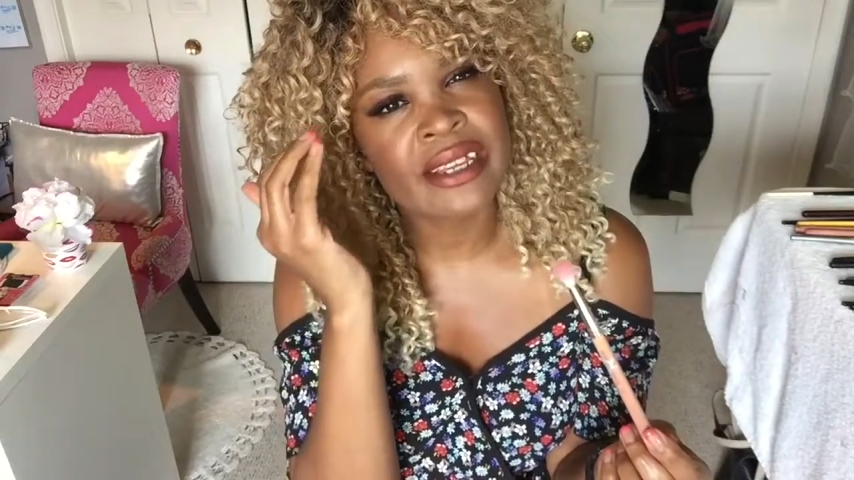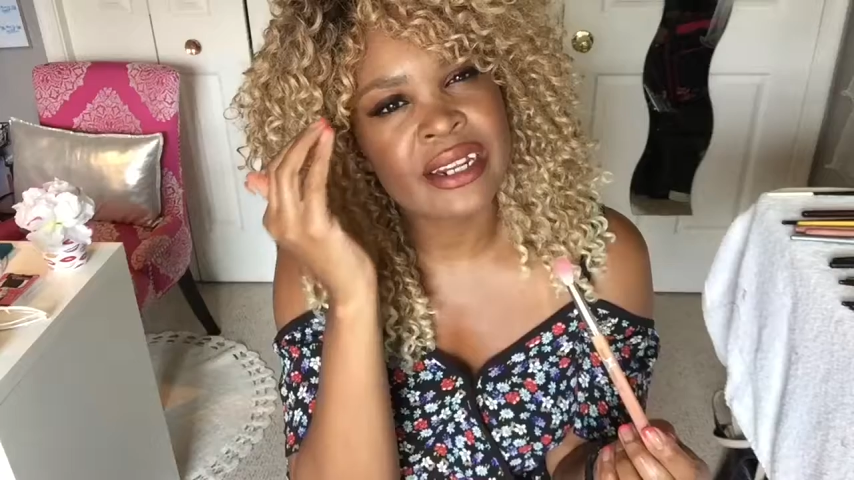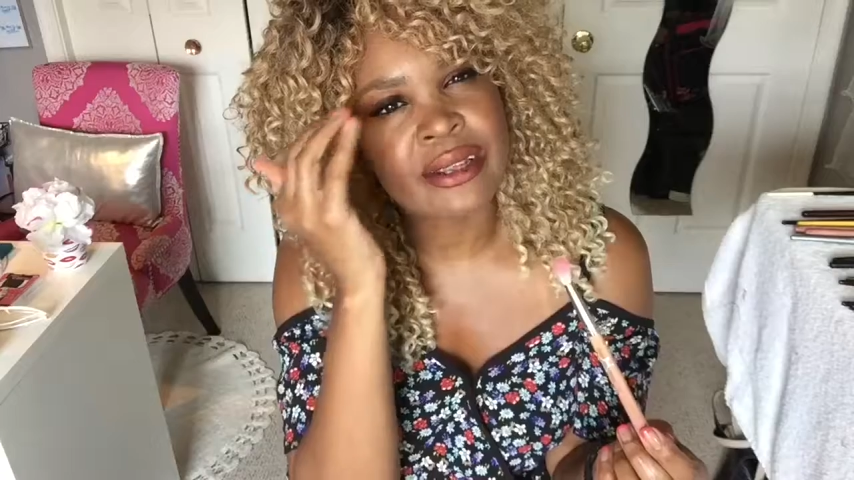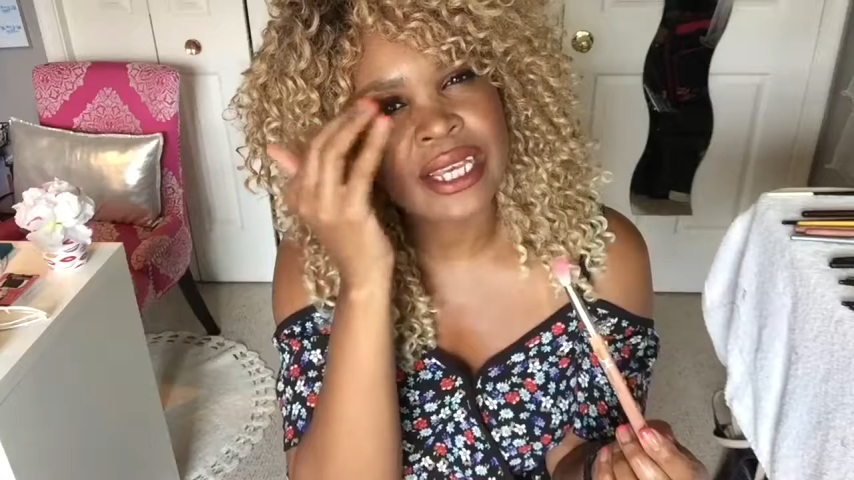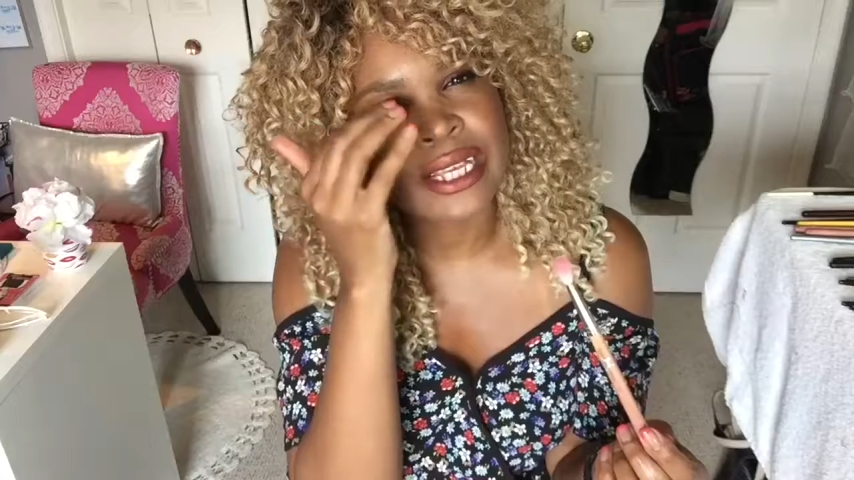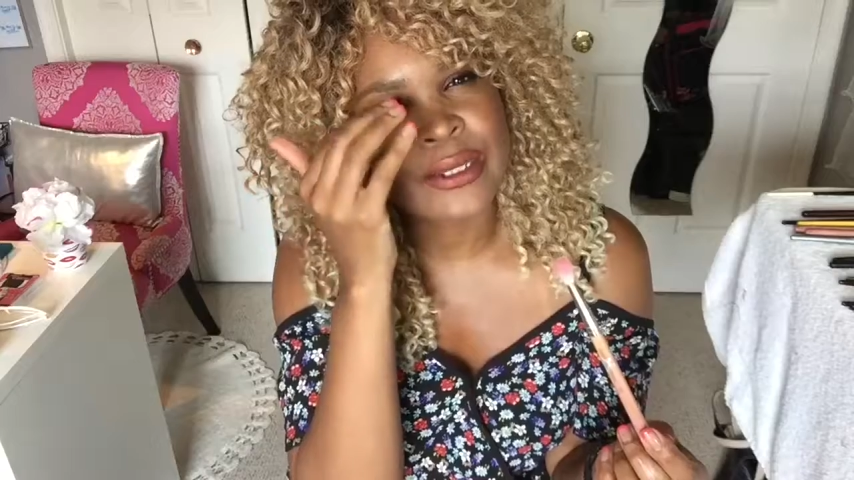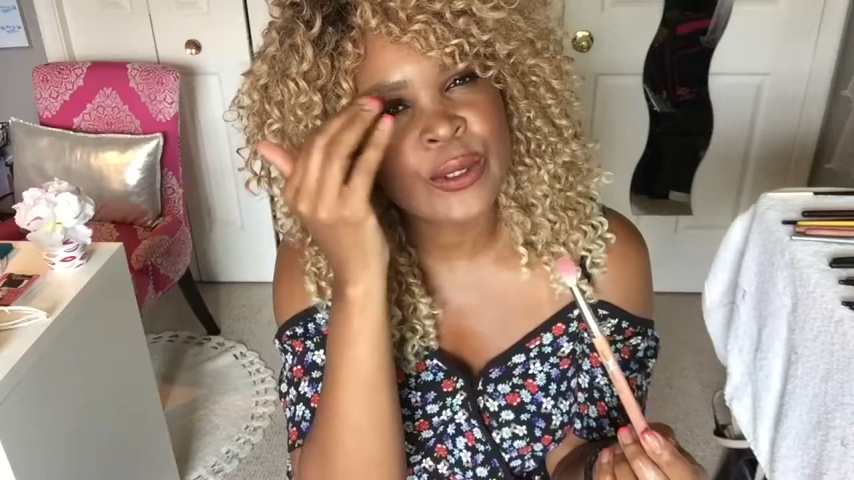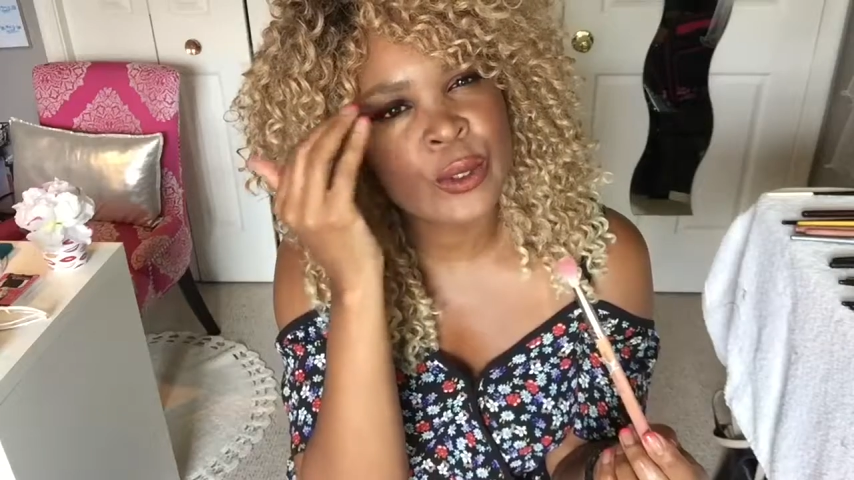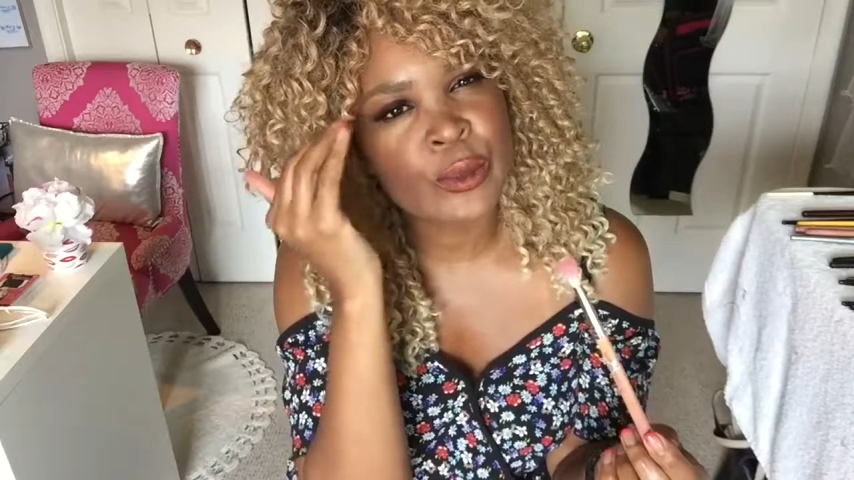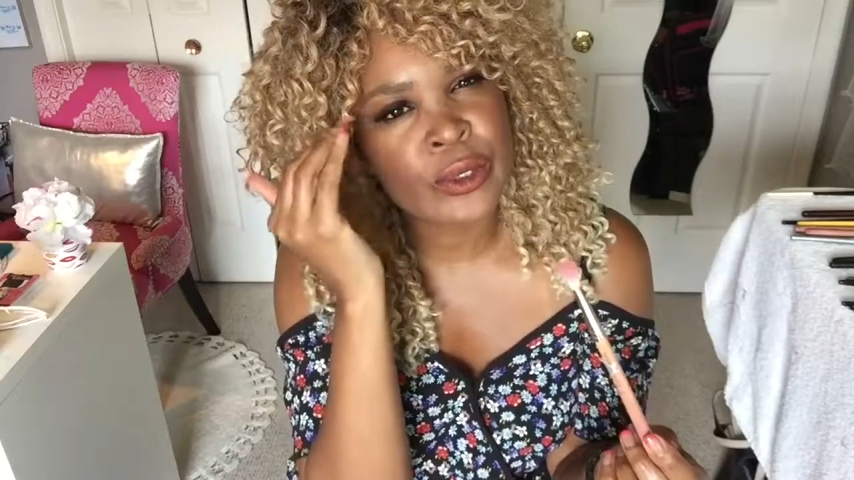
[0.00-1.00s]
you know, like a
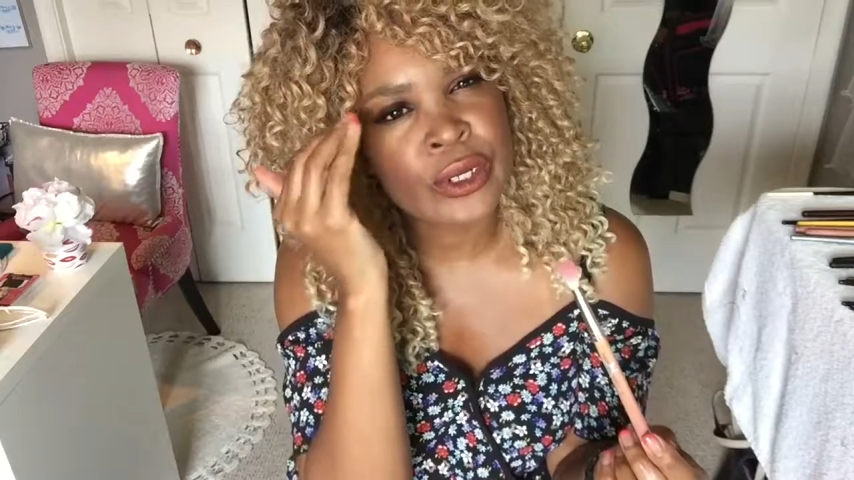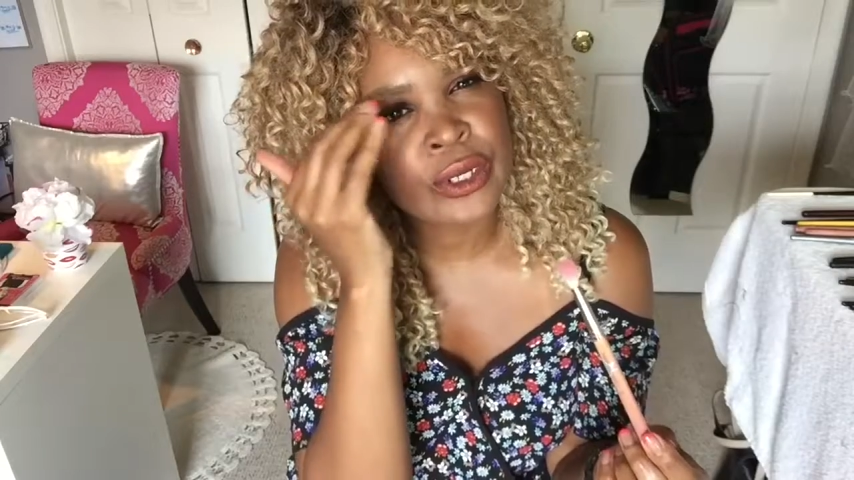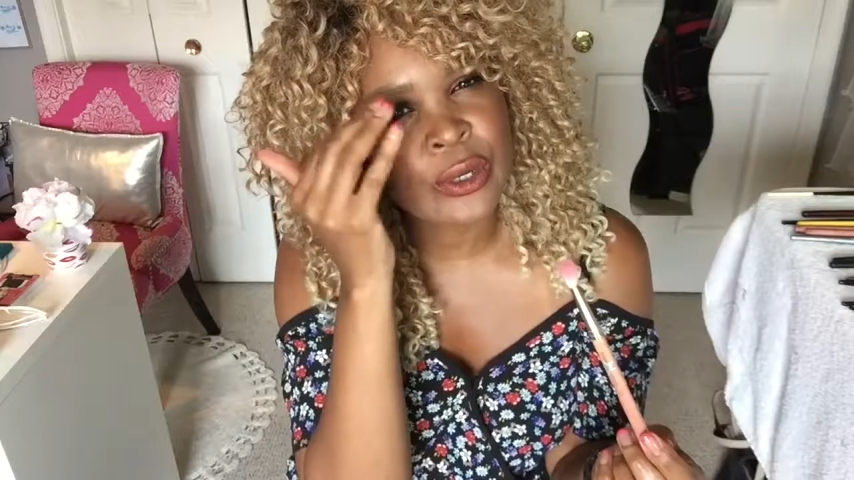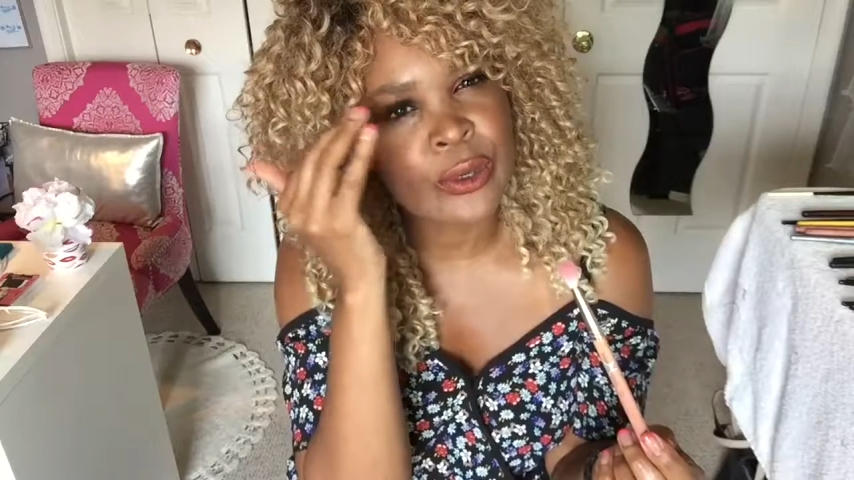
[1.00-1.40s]
super